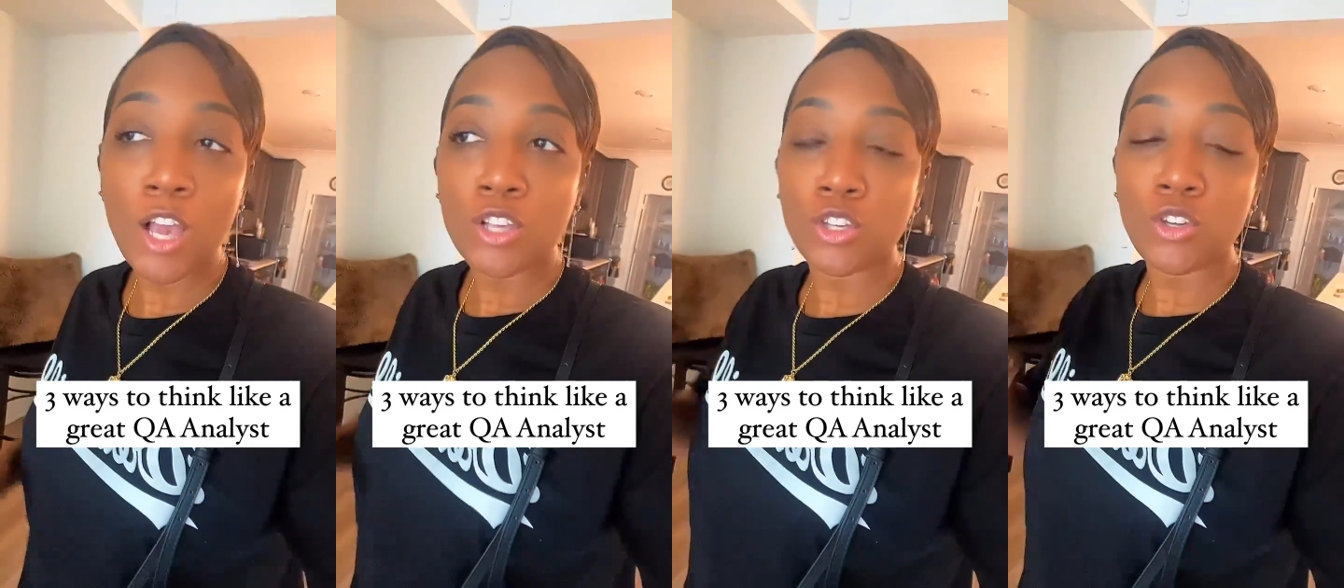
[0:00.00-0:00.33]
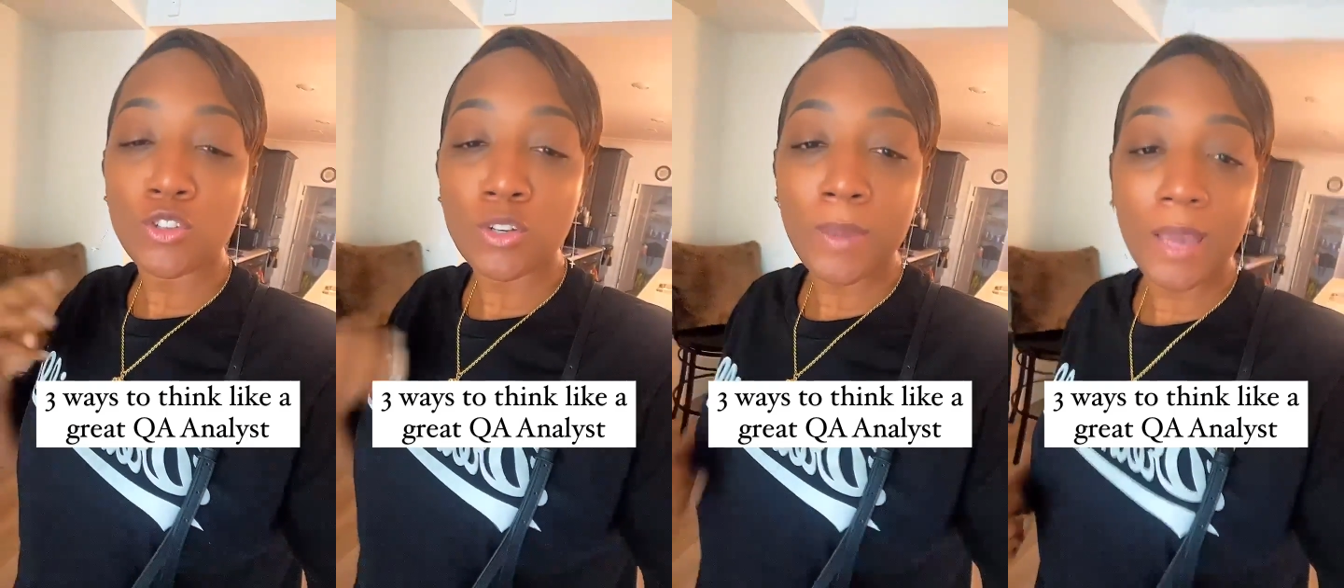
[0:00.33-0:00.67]
So, you
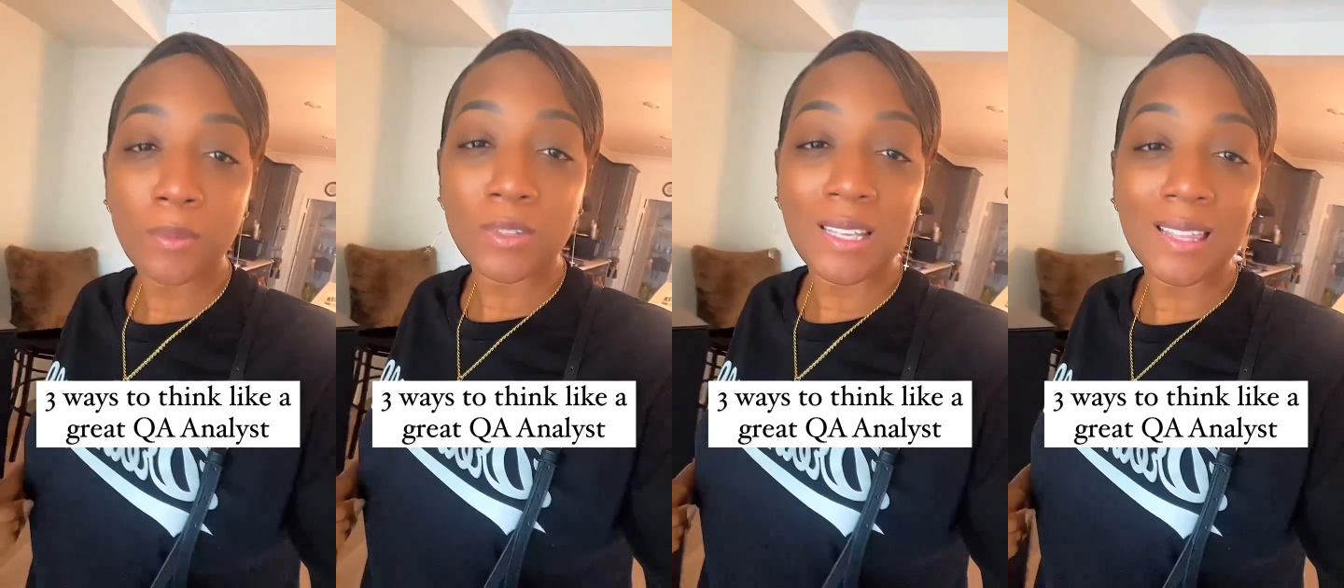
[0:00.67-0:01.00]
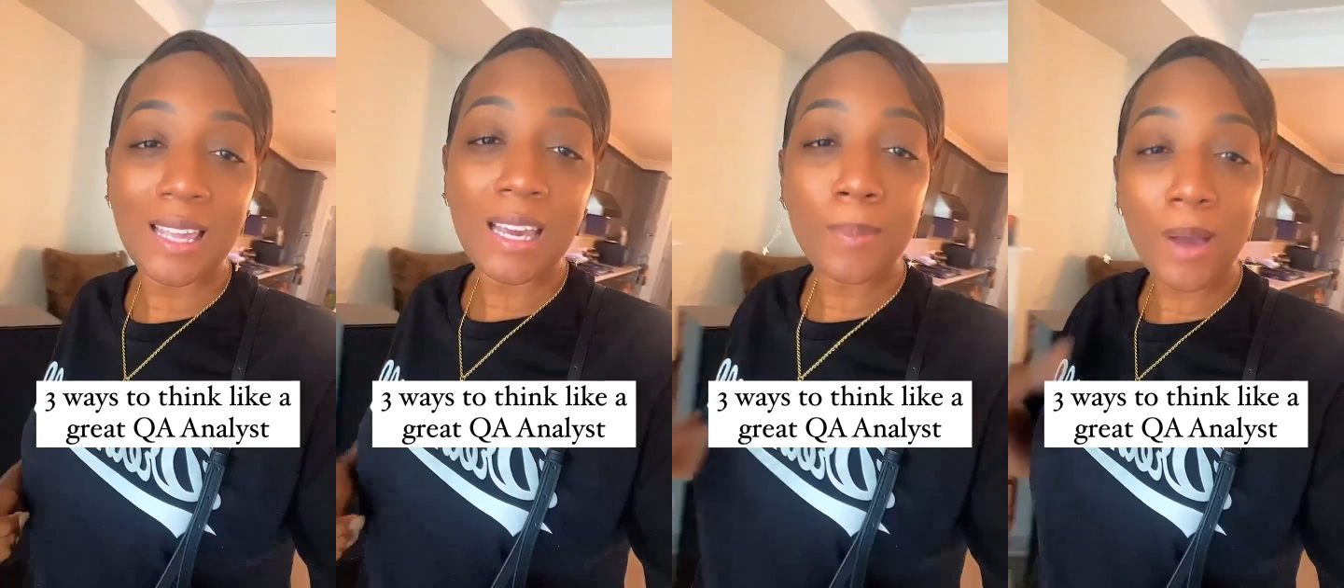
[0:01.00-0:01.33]
should be able to
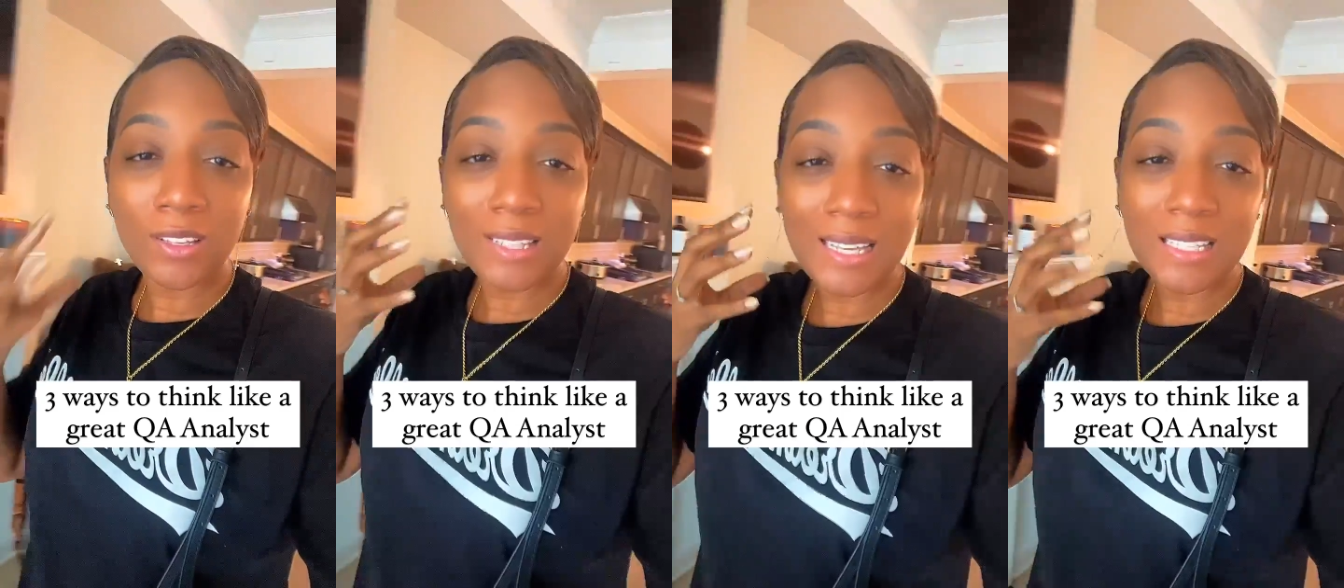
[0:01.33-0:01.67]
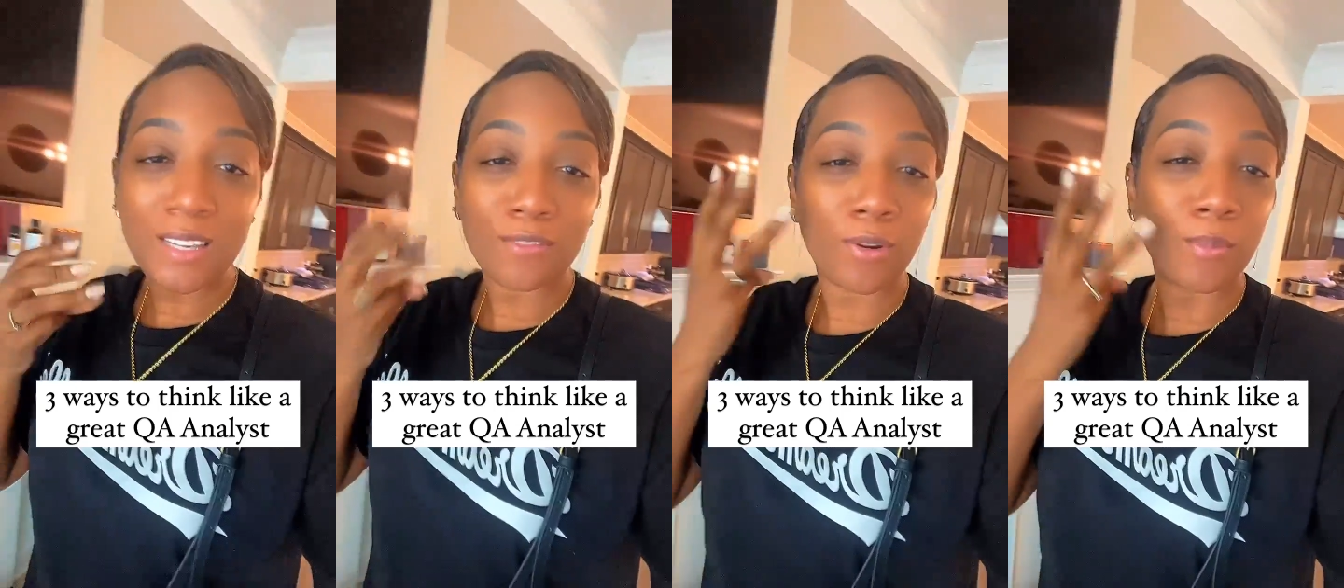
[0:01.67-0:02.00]
think about
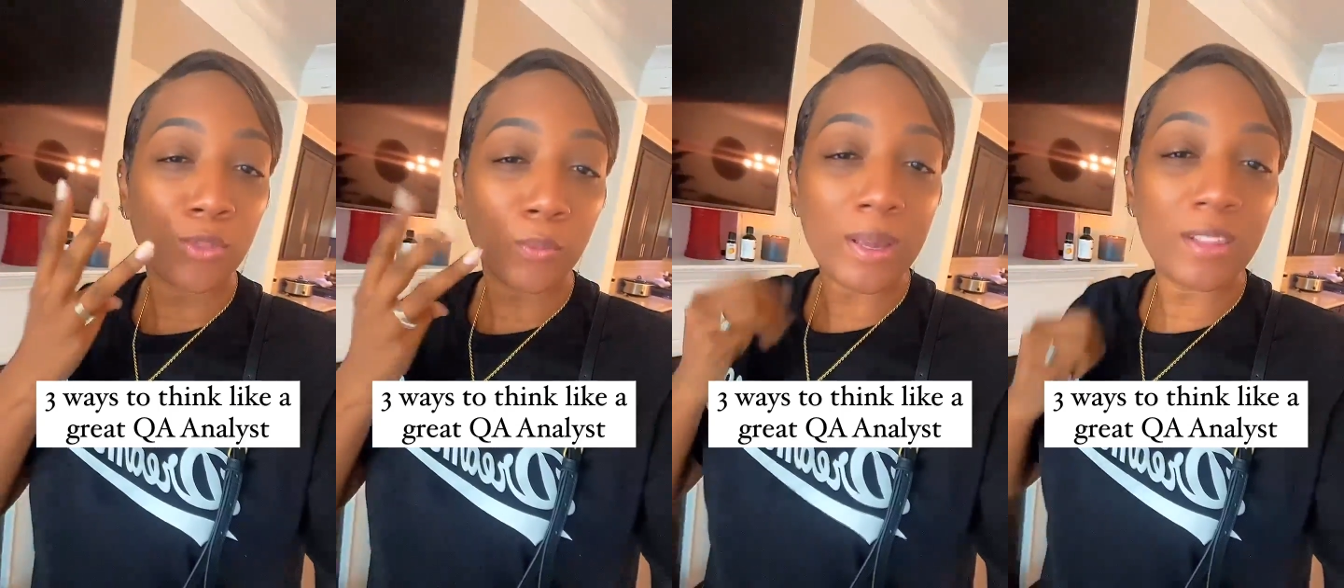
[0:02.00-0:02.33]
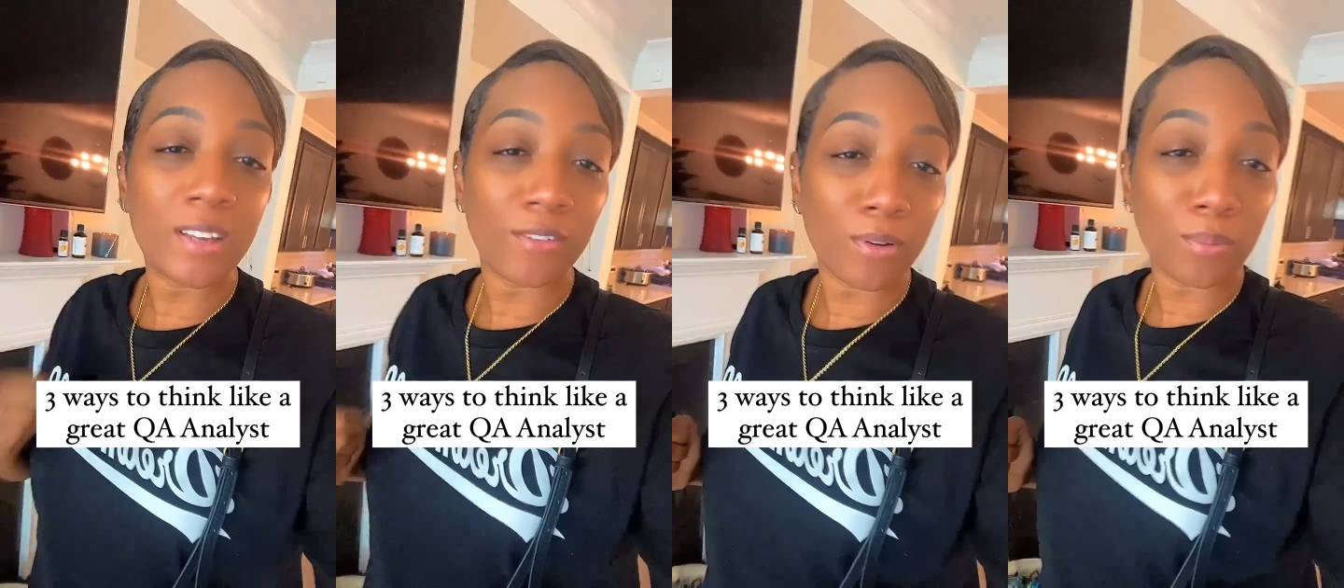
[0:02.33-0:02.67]
testing from three
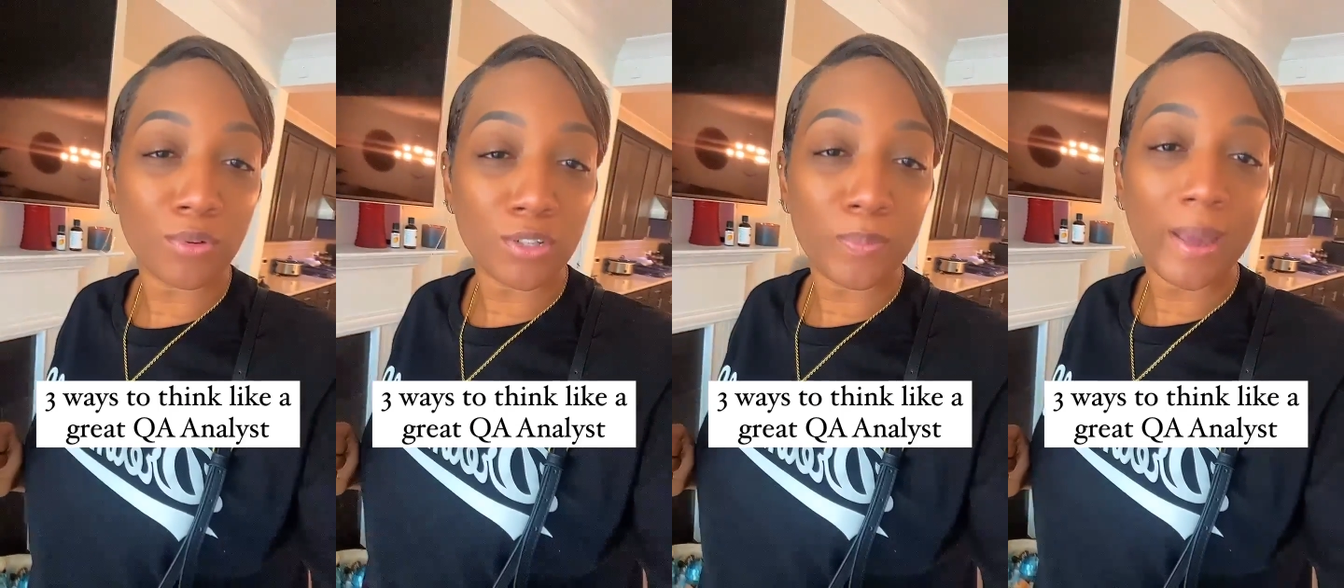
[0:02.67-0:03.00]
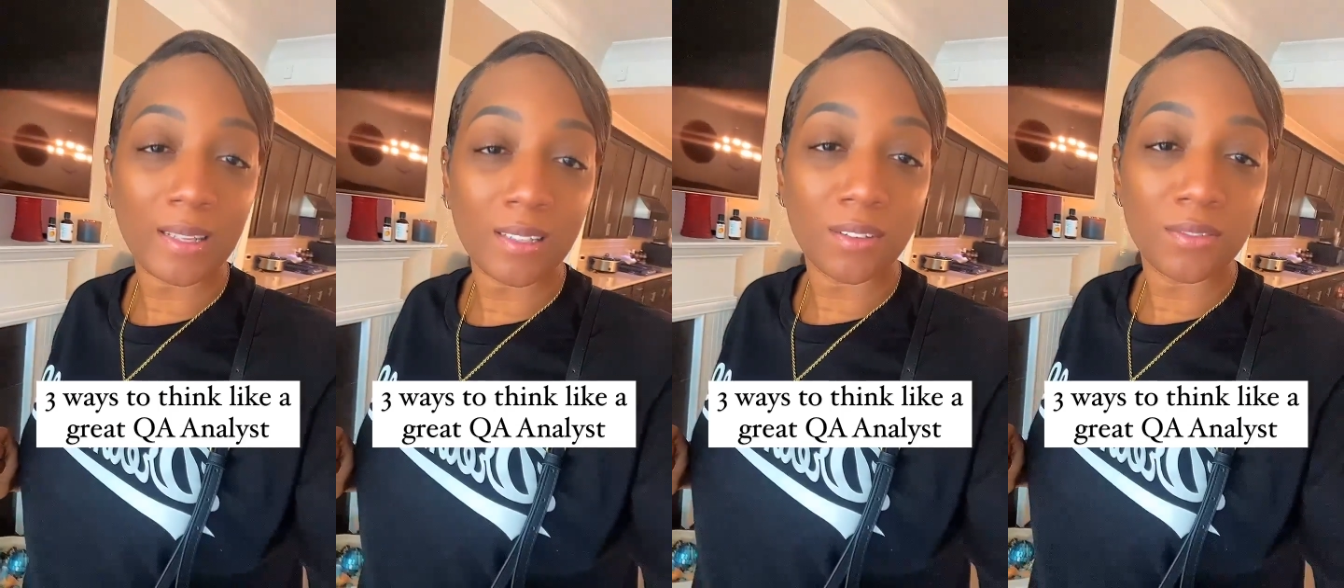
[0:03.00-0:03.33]
different
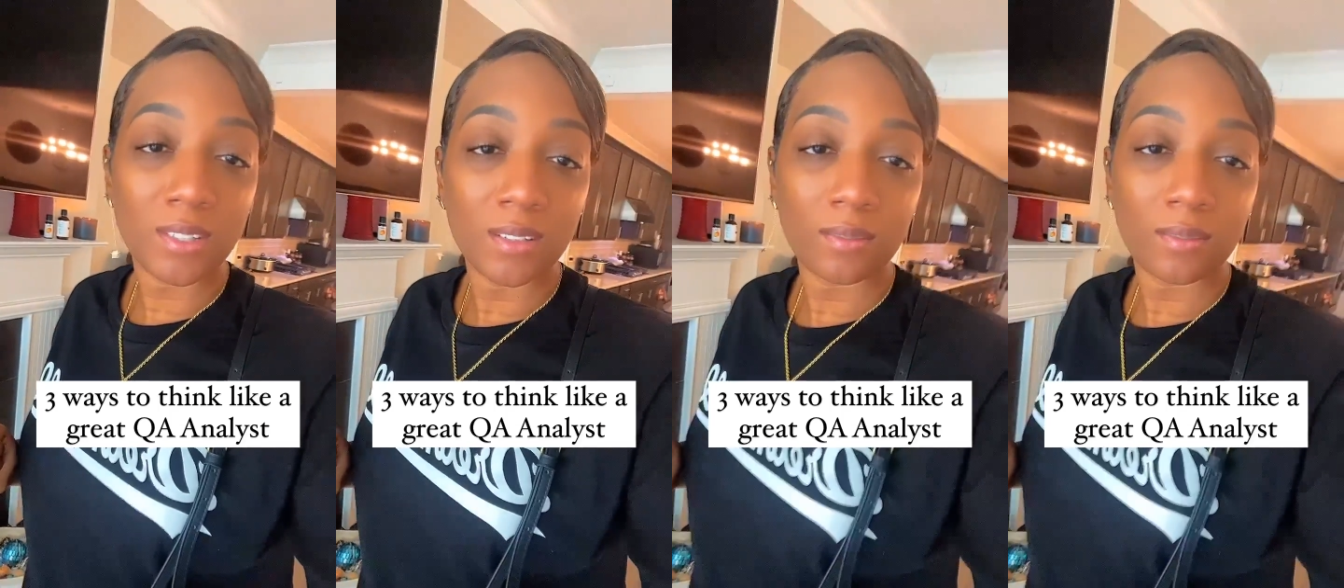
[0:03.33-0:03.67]
perspectives.